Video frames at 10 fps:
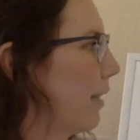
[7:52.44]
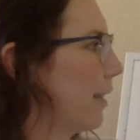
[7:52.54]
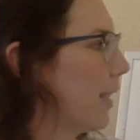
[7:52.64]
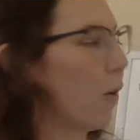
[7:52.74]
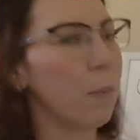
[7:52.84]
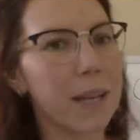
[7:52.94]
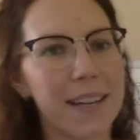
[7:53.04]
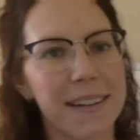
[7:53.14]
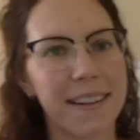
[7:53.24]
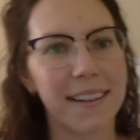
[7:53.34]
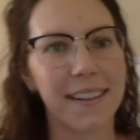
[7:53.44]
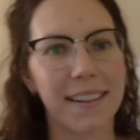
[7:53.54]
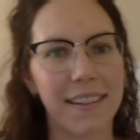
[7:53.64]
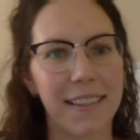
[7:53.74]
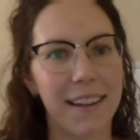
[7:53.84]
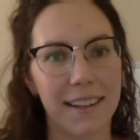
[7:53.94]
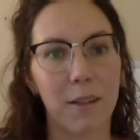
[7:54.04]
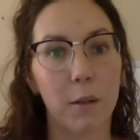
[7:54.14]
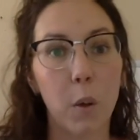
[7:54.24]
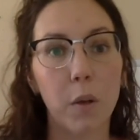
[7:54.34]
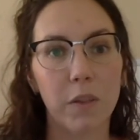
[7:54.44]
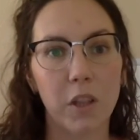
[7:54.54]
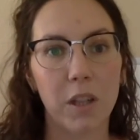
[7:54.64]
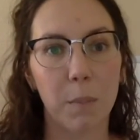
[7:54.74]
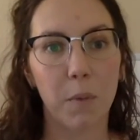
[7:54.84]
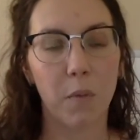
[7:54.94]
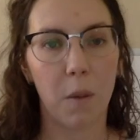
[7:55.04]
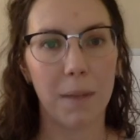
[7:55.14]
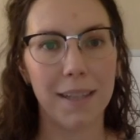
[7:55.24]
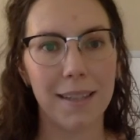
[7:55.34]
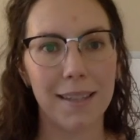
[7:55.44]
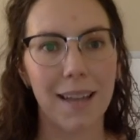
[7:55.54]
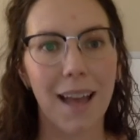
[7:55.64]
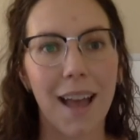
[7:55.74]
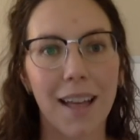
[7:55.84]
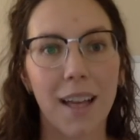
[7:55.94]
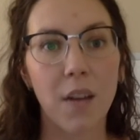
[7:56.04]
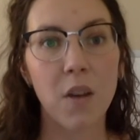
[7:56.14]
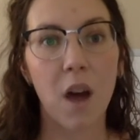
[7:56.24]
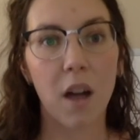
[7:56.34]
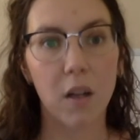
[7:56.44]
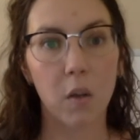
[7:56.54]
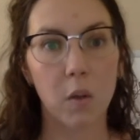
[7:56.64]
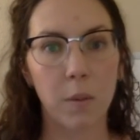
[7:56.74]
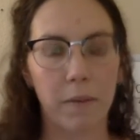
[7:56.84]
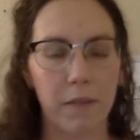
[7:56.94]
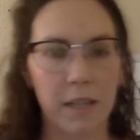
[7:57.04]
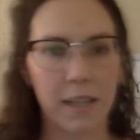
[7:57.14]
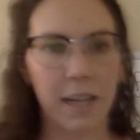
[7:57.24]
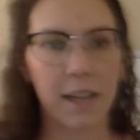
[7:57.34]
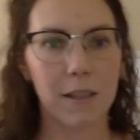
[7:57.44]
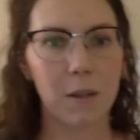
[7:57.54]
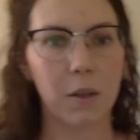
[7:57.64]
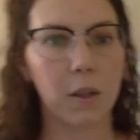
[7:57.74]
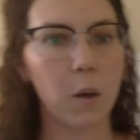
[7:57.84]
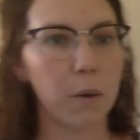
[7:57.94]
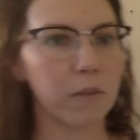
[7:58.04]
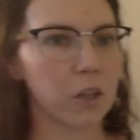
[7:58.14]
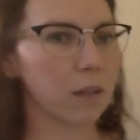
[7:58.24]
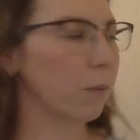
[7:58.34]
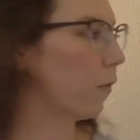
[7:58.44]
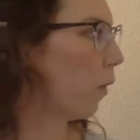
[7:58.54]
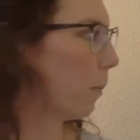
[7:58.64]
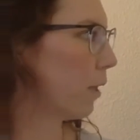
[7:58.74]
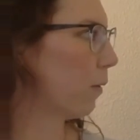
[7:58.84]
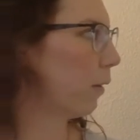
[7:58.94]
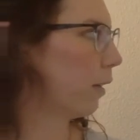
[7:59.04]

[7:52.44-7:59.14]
that COP, the coefficient of performance, cannot go to infinity. So the coefficient of performance for the